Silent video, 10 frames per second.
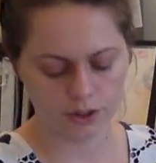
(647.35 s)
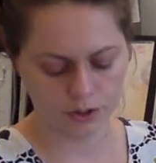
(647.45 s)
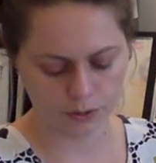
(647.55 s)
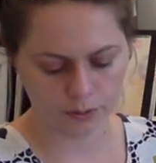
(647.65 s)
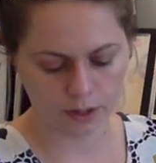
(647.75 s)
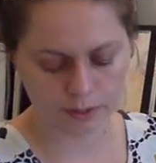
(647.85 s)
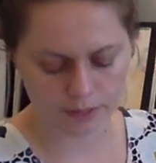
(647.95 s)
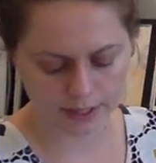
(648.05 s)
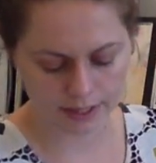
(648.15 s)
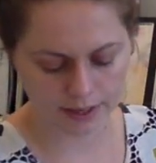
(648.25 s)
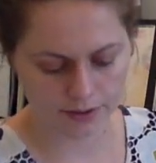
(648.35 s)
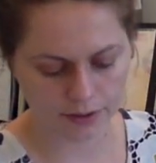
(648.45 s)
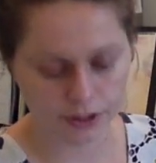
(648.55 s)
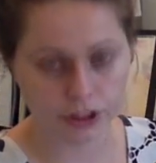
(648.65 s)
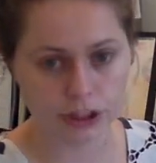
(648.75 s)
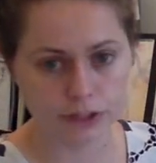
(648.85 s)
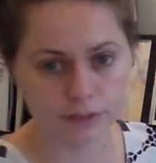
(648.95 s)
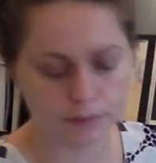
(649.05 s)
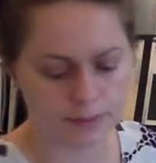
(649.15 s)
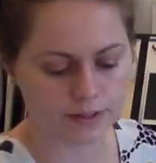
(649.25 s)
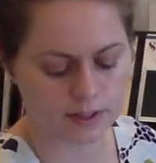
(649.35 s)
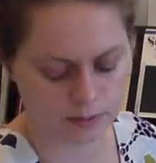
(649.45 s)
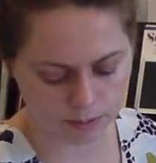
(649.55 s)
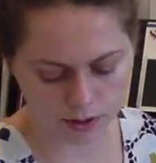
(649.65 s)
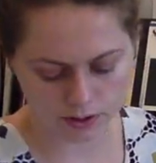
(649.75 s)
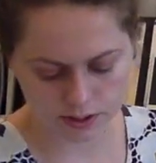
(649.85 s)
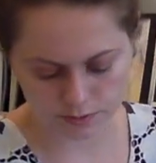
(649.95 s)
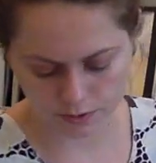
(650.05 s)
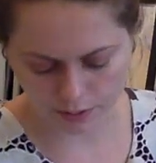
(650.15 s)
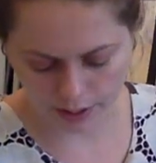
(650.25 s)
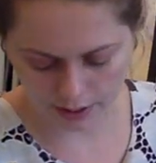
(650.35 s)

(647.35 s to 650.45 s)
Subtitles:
You're welcome to get out your sheet for bouncing balls if you